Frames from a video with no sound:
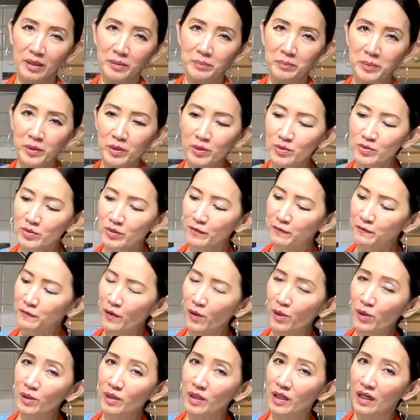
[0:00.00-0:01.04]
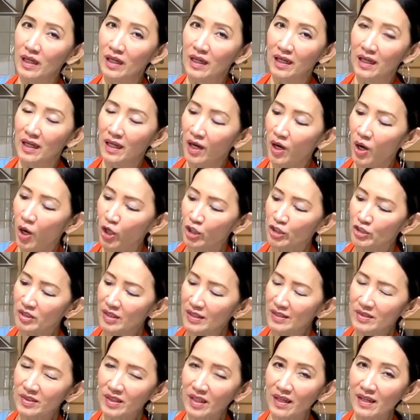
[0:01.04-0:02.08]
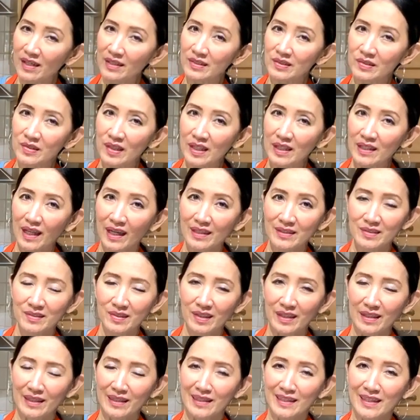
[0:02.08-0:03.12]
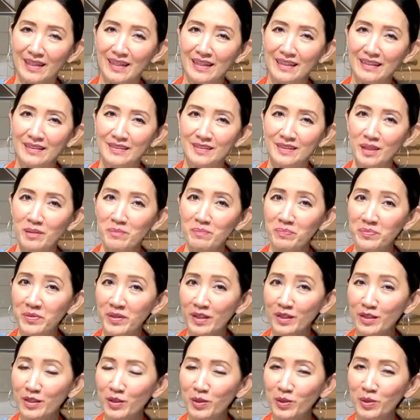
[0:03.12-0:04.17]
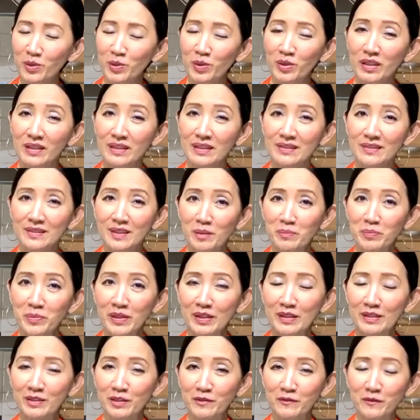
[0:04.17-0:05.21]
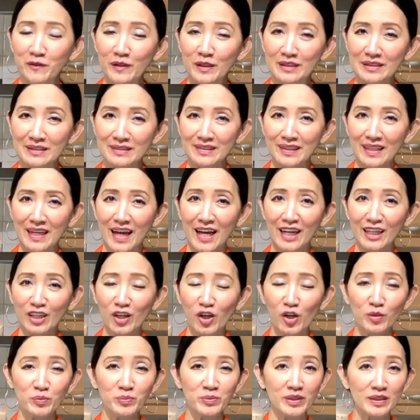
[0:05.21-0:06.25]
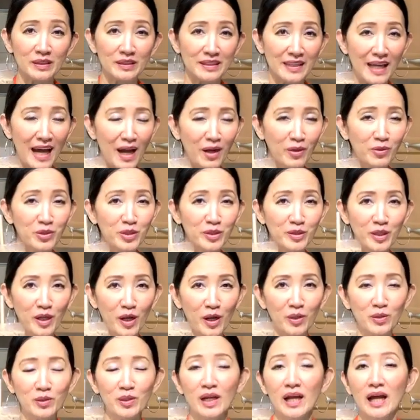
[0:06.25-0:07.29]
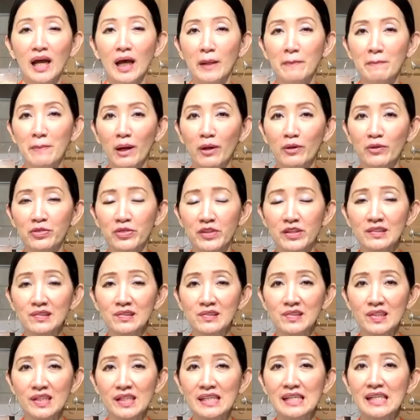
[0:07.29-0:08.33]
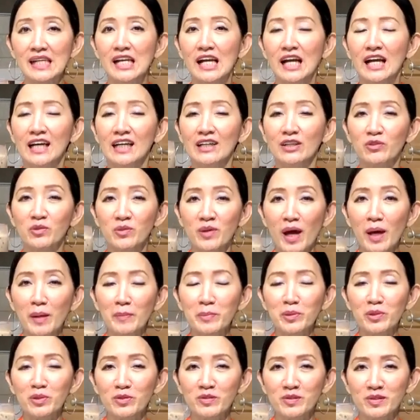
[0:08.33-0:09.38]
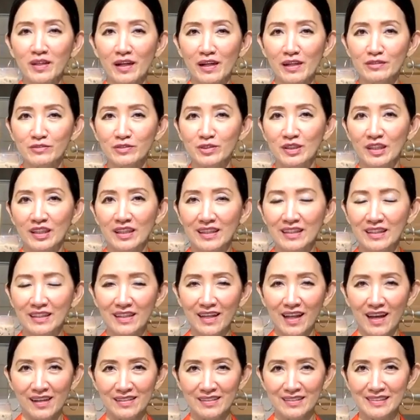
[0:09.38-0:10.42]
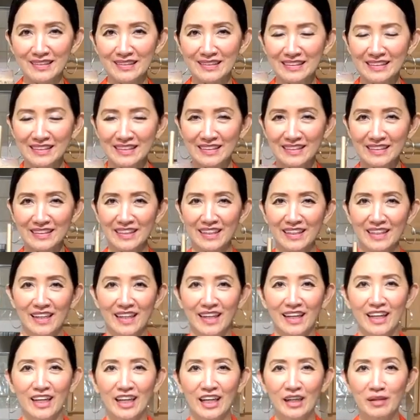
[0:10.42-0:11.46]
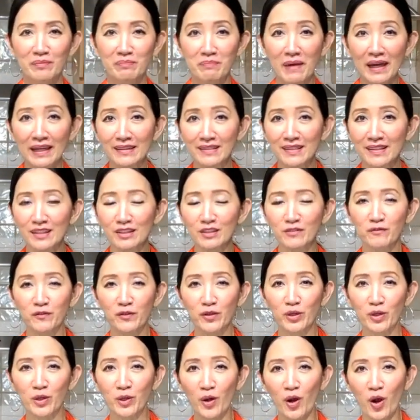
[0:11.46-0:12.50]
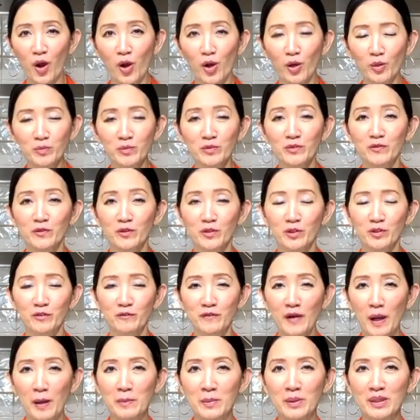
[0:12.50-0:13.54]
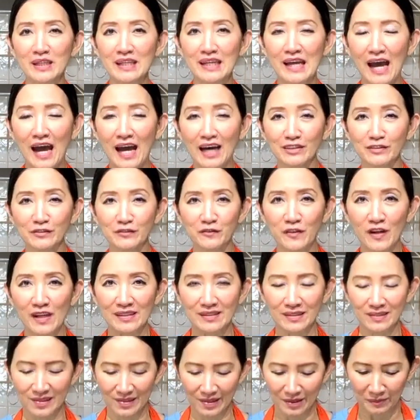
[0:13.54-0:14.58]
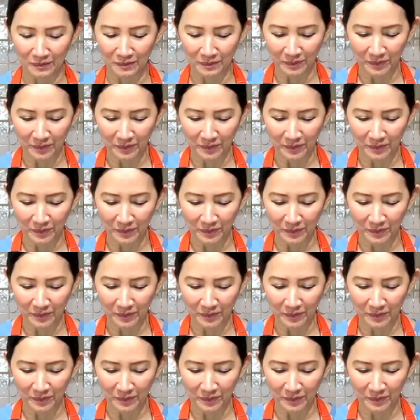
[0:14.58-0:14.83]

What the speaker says: Beautiful Hojicha tea latte. Something new, something different. I hope that now you know about this tea. Grab yourself a glass. Make this for your home, for your family and friends.